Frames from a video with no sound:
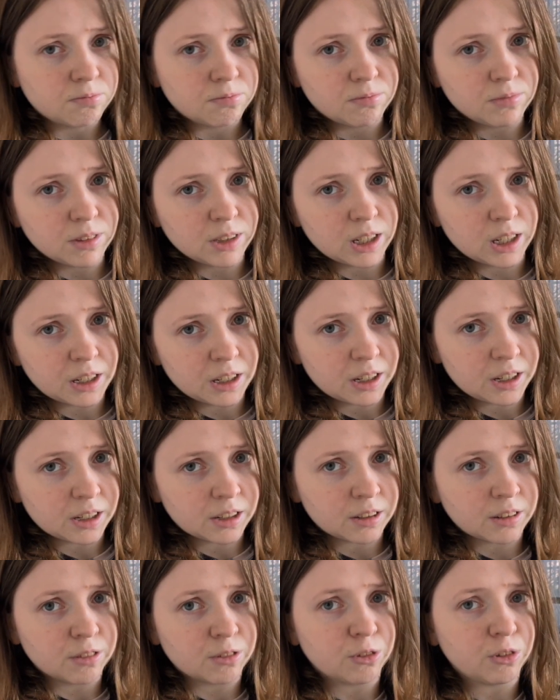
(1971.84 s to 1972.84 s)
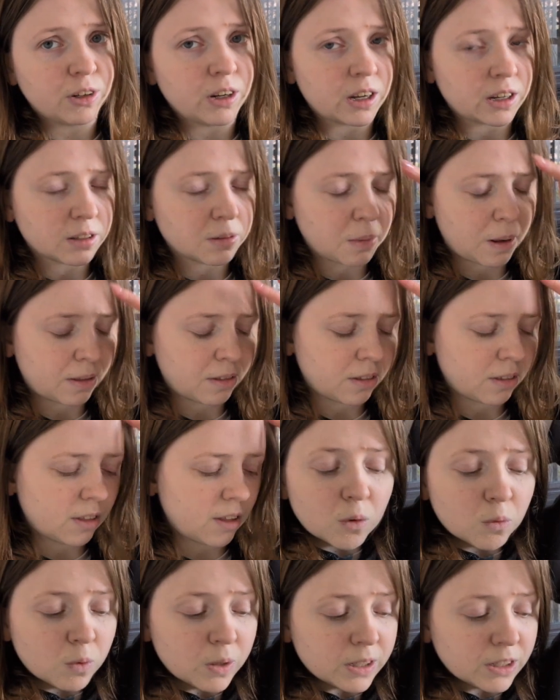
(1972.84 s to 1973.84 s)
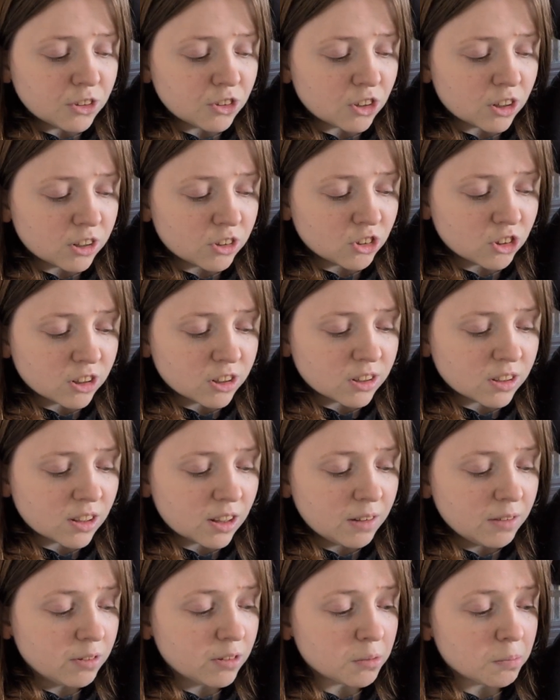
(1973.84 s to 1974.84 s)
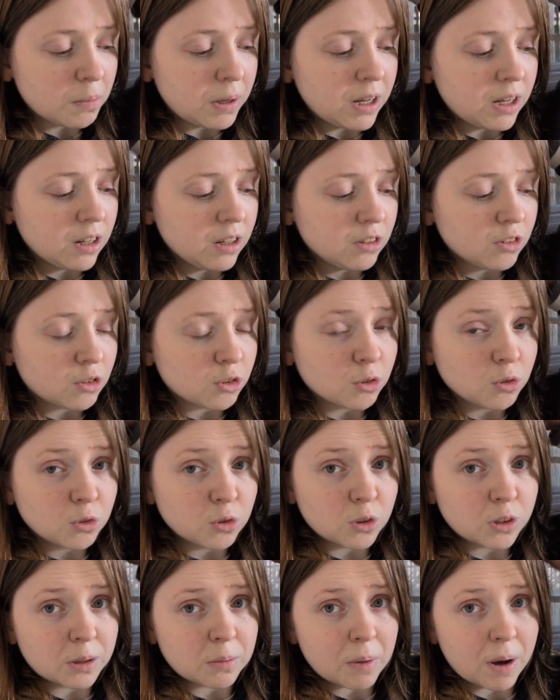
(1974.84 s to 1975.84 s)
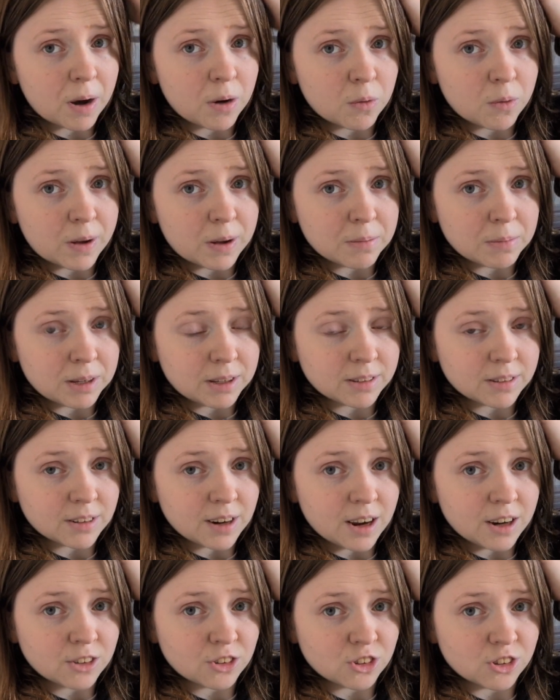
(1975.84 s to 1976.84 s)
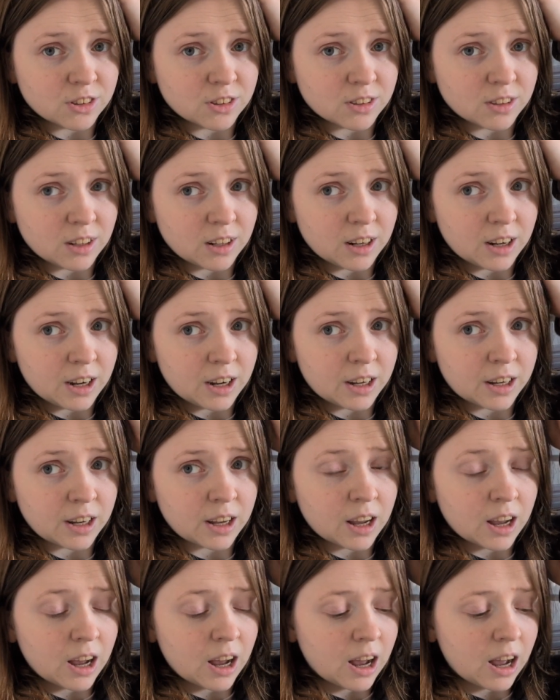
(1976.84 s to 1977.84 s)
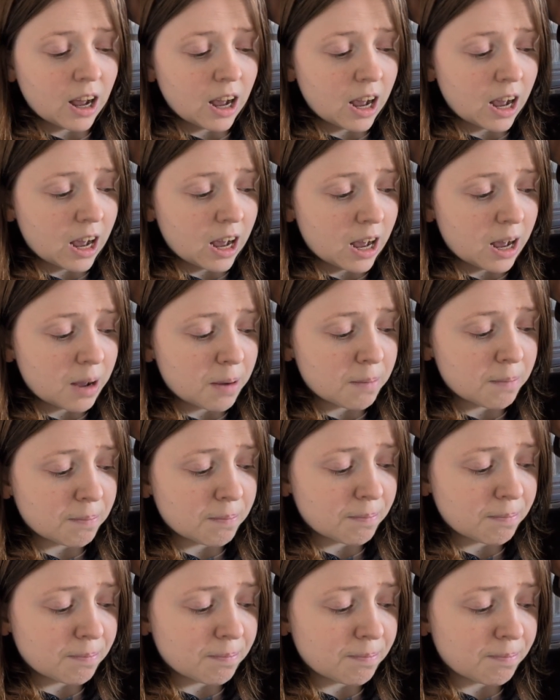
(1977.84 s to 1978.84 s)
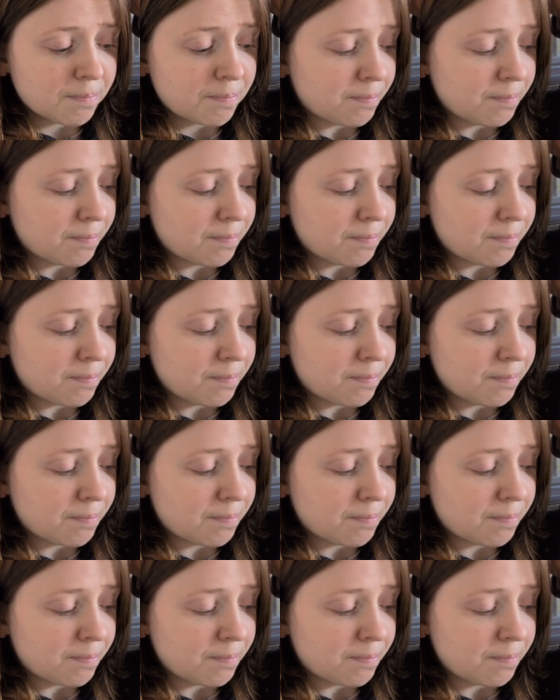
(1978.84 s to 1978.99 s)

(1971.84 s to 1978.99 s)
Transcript: knitting for next month, which just leaves me to talk about where my stash is sitting. I